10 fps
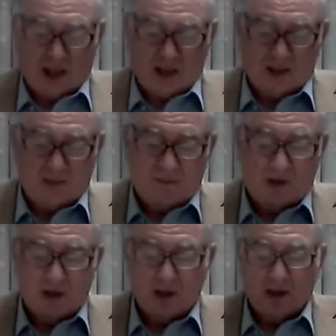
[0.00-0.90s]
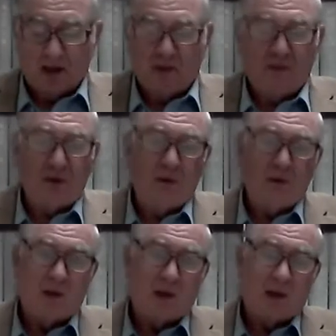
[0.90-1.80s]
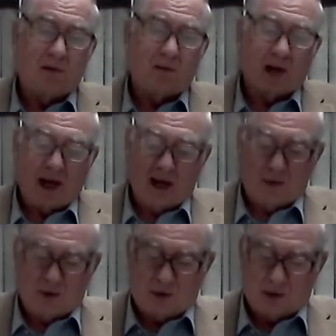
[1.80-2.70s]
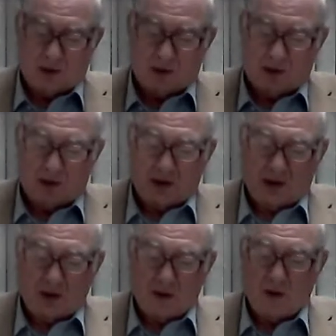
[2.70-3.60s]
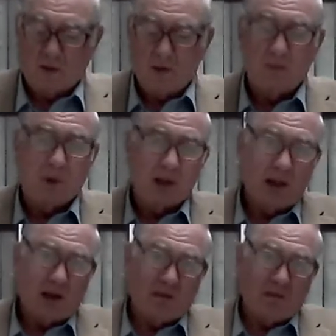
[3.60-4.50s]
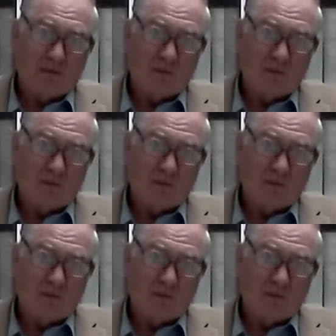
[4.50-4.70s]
Some find this confusing of languages hard to believe.